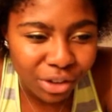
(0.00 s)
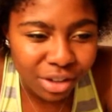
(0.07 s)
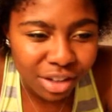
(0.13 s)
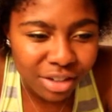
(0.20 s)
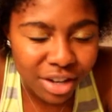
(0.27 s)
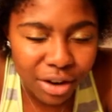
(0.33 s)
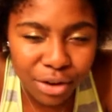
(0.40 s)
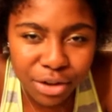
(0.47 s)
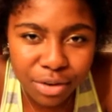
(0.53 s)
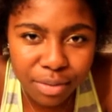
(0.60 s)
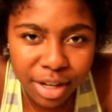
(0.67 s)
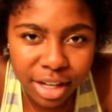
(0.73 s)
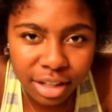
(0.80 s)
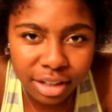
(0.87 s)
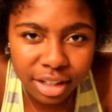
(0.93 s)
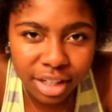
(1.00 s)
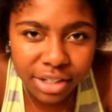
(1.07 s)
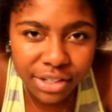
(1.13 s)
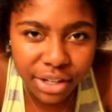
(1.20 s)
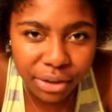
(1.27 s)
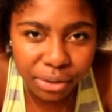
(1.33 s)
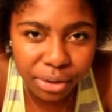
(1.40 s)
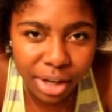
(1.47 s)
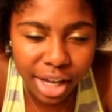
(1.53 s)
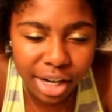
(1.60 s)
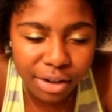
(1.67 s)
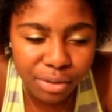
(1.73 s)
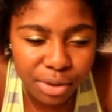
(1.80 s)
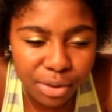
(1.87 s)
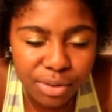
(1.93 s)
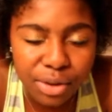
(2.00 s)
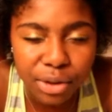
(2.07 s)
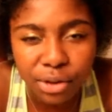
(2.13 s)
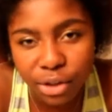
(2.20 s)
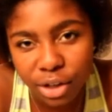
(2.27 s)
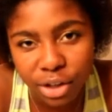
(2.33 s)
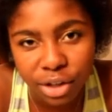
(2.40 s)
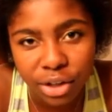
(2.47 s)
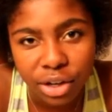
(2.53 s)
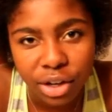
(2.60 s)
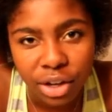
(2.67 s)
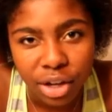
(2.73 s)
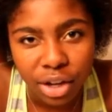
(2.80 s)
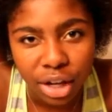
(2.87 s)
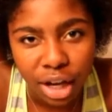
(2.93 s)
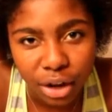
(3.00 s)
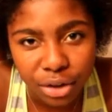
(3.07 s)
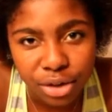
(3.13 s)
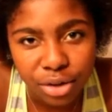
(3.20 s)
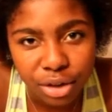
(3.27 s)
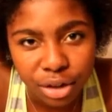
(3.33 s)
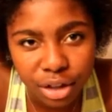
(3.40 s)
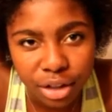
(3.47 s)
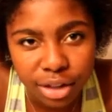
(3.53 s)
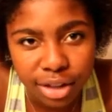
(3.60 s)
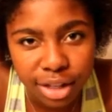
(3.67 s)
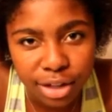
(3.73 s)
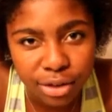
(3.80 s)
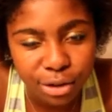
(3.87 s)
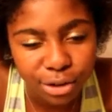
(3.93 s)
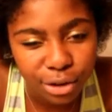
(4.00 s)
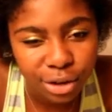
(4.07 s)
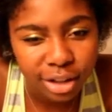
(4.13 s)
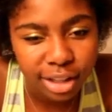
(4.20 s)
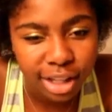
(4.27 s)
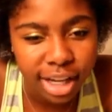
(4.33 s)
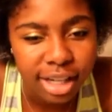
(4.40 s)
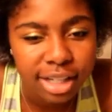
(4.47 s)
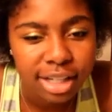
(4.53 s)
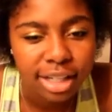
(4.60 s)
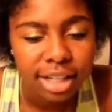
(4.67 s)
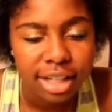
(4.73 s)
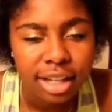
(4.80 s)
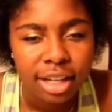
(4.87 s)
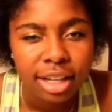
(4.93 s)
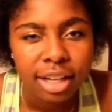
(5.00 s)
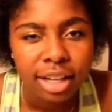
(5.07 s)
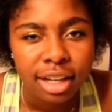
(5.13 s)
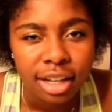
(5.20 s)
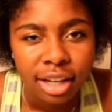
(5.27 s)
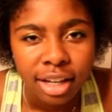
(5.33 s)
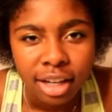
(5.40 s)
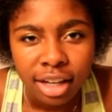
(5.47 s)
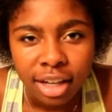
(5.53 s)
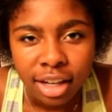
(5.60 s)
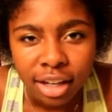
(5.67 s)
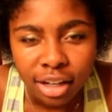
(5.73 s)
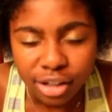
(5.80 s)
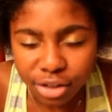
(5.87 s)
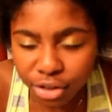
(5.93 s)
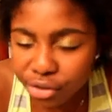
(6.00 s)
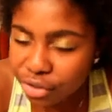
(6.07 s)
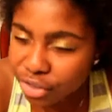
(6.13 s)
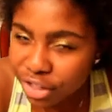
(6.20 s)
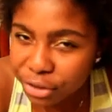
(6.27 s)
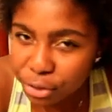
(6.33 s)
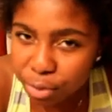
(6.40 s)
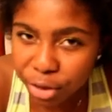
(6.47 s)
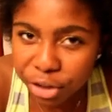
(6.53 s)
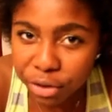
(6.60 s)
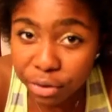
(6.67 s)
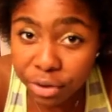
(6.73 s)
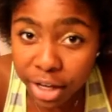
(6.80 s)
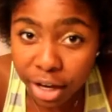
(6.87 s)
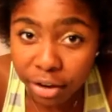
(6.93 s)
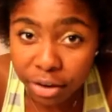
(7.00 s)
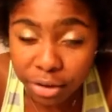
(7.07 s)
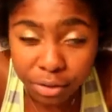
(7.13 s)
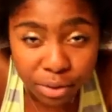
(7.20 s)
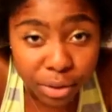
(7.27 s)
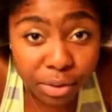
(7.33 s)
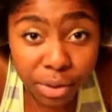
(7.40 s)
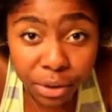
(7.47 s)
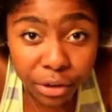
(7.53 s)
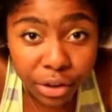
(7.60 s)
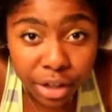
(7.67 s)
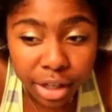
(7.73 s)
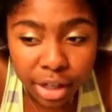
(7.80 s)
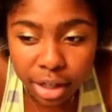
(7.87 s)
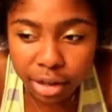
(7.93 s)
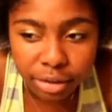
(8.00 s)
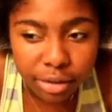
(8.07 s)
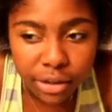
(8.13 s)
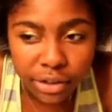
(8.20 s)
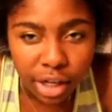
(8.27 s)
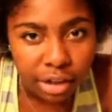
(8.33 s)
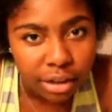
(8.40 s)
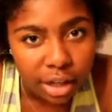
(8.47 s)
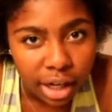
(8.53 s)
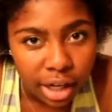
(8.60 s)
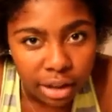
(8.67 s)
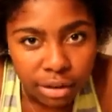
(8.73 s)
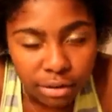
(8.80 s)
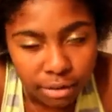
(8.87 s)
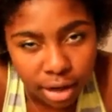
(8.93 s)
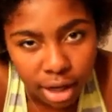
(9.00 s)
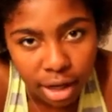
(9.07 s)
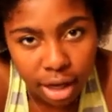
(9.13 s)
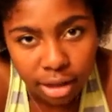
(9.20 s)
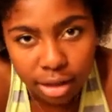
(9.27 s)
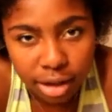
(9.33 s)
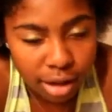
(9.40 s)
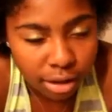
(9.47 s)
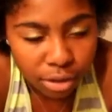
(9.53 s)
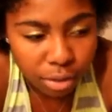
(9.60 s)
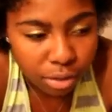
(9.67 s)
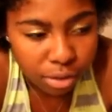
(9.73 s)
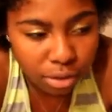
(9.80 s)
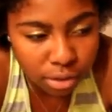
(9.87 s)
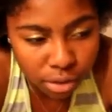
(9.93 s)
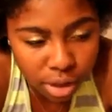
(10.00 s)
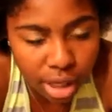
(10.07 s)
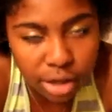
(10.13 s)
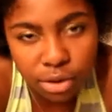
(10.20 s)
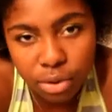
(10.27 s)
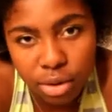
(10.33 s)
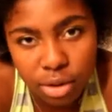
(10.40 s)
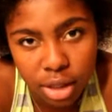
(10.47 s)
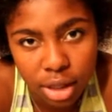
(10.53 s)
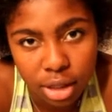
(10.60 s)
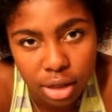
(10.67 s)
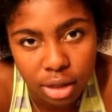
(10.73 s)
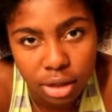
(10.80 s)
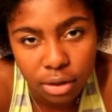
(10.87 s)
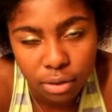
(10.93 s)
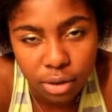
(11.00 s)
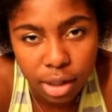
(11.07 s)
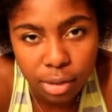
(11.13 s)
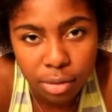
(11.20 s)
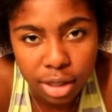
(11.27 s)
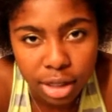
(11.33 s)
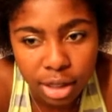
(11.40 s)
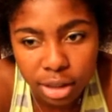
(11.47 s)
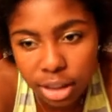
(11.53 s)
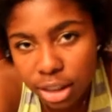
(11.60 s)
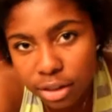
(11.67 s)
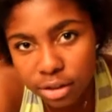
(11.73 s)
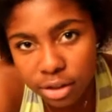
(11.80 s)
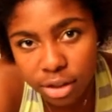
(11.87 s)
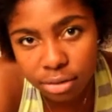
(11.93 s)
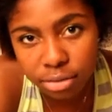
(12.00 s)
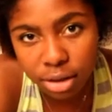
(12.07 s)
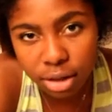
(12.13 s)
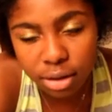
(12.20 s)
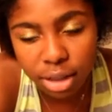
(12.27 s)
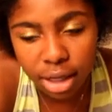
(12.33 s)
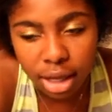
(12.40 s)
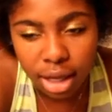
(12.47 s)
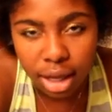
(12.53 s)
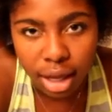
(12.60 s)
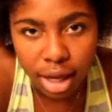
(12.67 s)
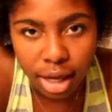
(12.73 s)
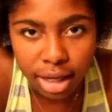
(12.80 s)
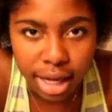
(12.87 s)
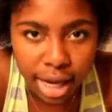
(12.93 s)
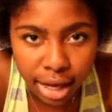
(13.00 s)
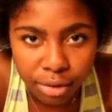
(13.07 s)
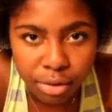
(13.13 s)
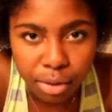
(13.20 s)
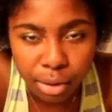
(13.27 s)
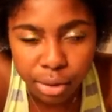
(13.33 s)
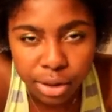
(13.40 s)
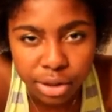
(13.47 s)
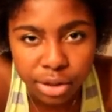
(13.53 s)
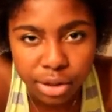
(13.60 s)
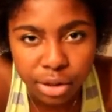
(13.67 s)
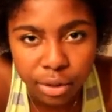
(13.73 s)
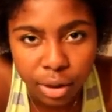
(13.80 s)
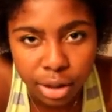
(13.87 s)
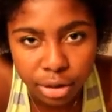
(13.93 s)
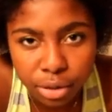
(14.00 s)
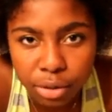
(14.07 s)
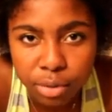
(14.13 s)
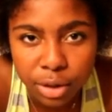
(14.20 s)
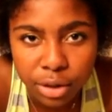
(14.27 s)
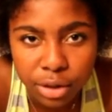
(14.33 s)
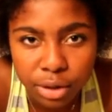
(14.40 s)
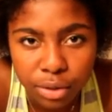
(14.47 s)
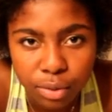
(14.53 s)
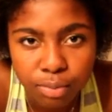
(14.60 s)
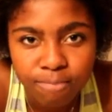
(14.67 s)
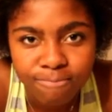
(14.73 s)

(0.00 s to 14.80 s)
it's how you make things out, and if you feel good in how you look, then you shouldn't let certain things bring you down. And if you feel good, because I think I look fine, I think I look nice with it, you know what I mean? I think it's different. And yeah, of course, you know, I do miss